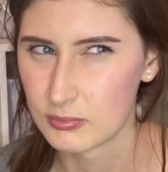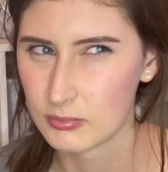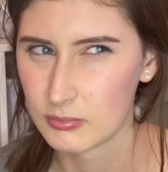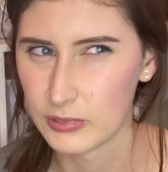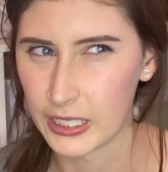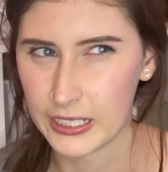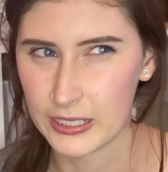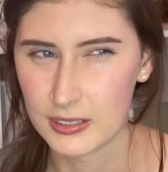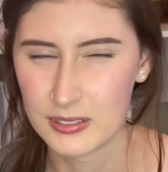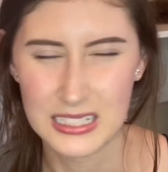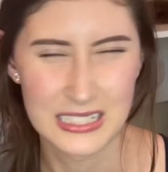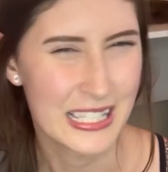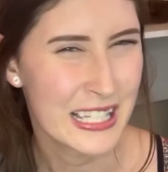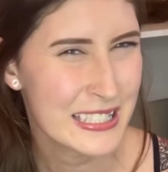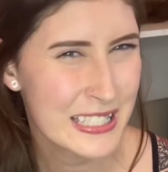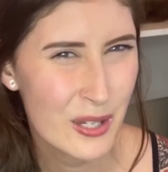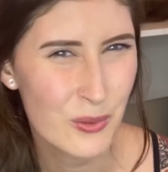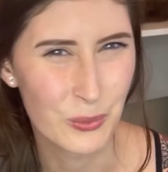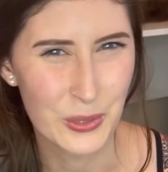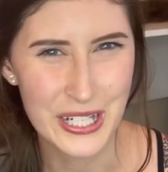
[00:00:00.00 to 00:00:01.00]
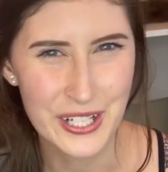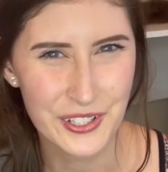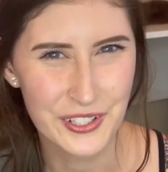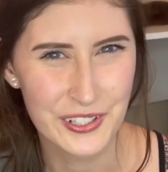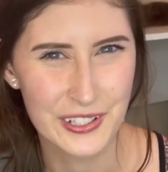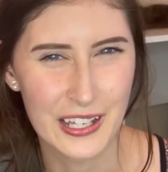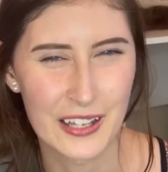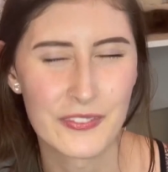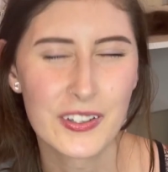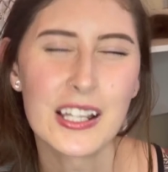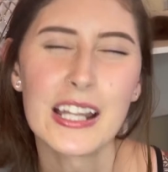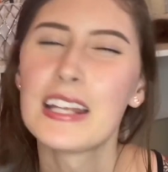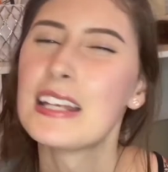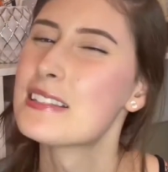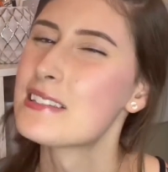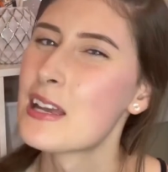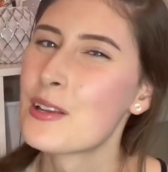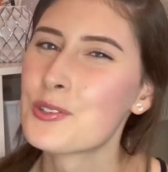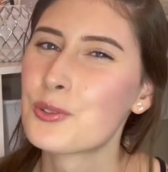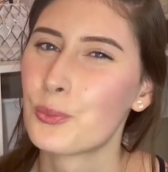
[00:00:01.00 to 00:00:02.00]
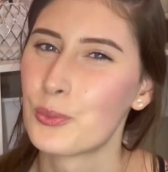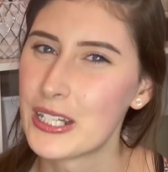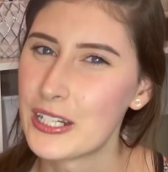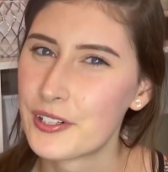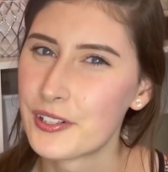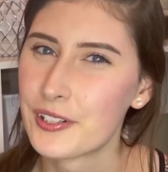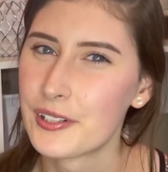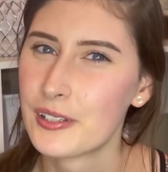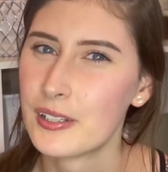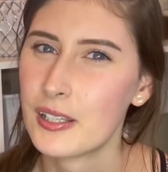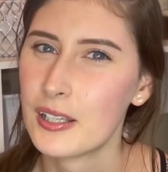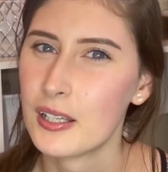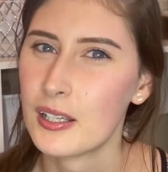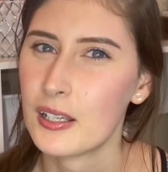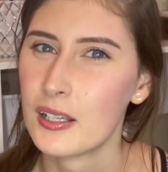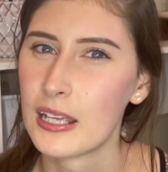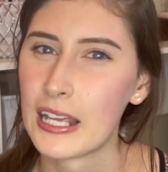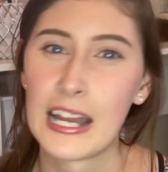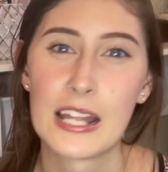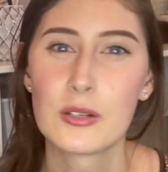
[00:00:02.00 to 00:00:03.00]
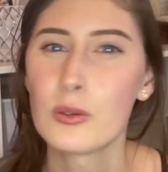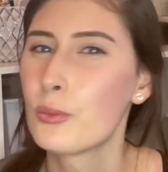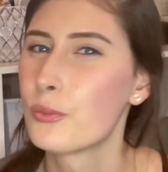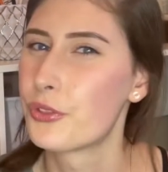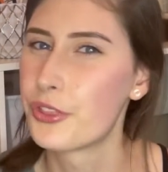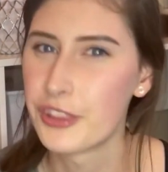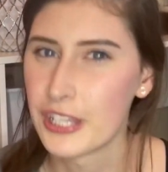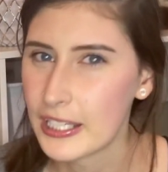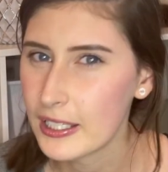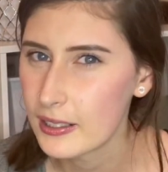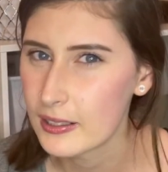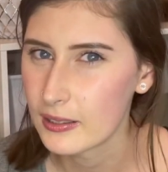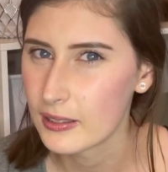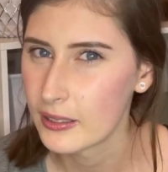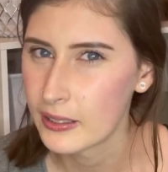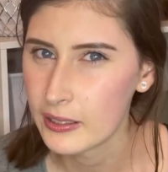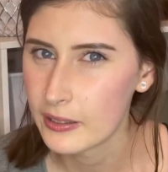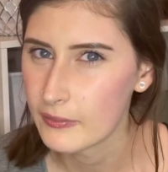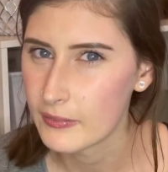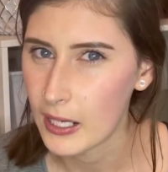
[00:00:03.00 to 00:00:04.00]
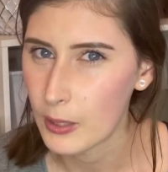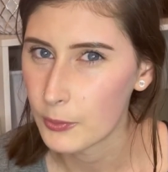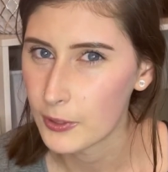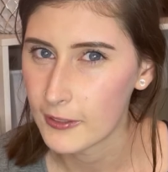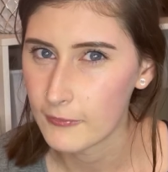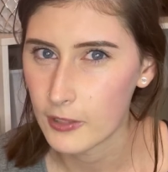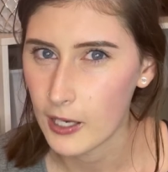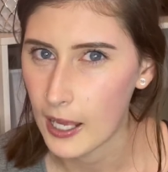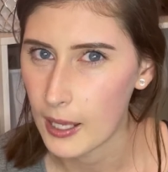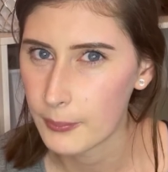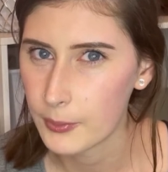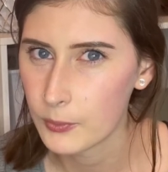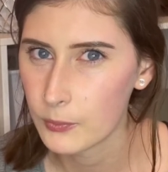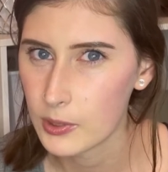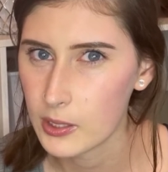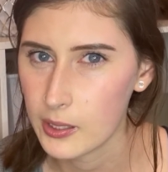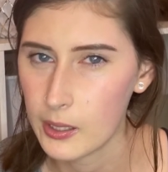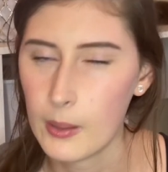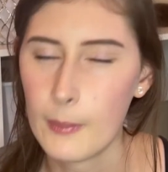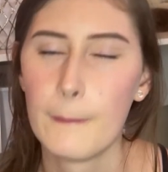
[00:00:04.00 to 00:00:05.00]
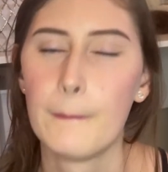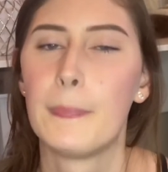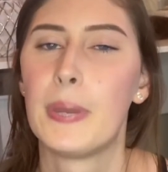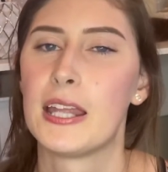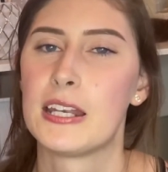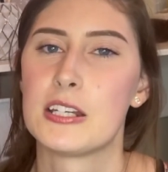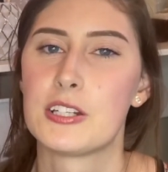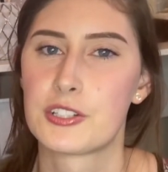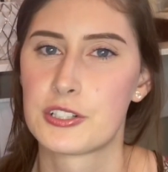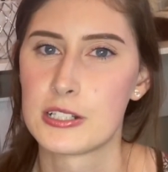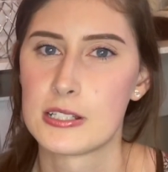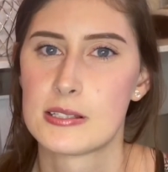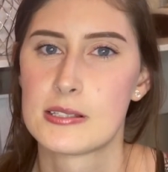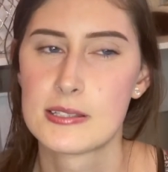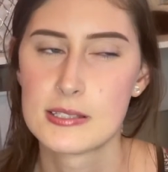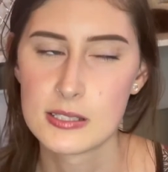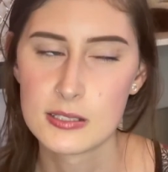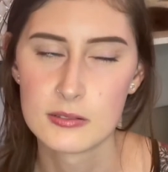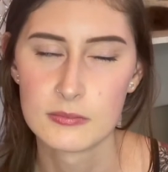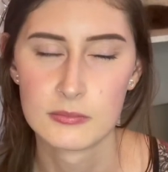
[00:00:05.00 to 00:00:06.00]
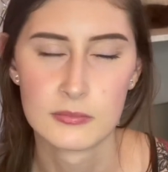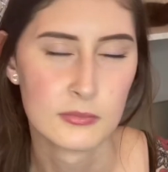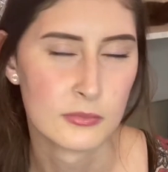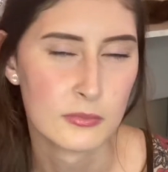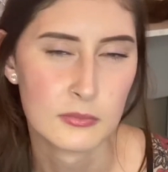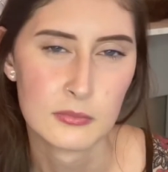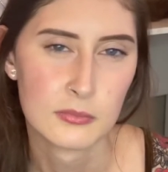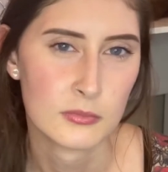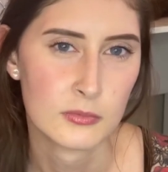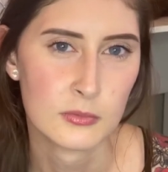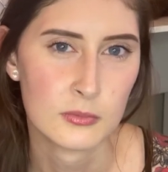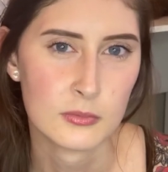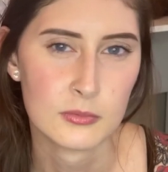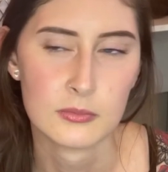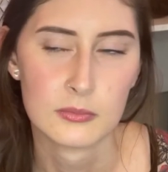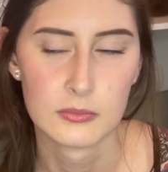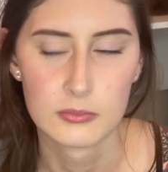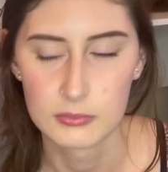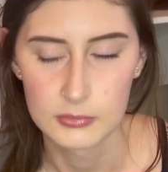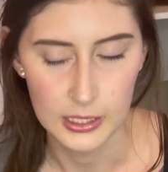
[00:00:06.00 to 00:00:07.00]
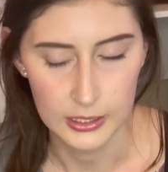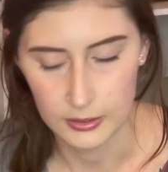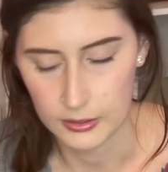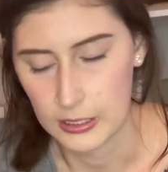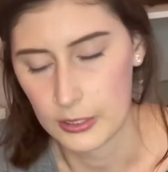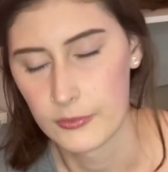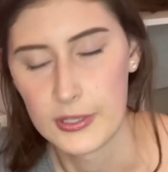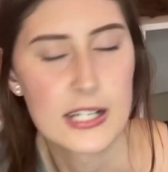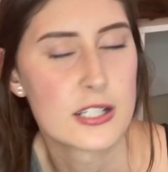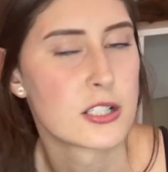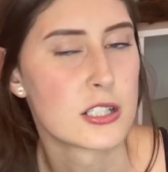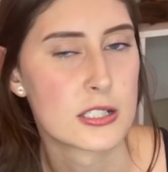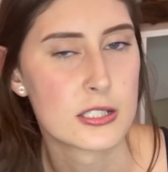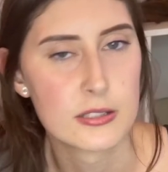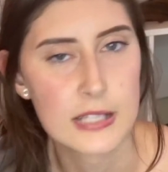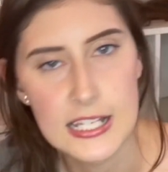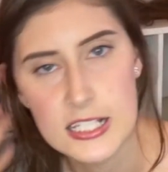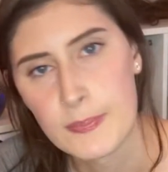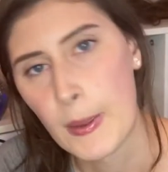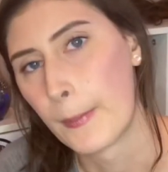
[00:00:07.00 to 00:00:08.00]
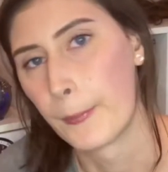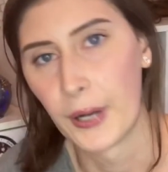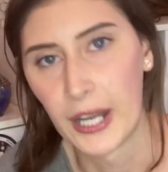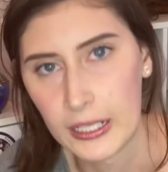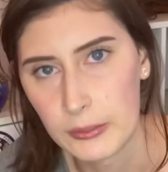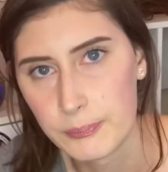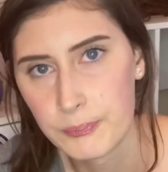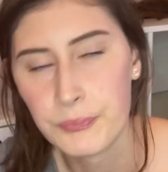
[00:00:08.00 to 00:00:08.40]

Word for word: Like, does that sound weird? I feel like it sounds weird and I don't think any of that would ever happen with them, but it's just, I don't know, that's just, that's my brain.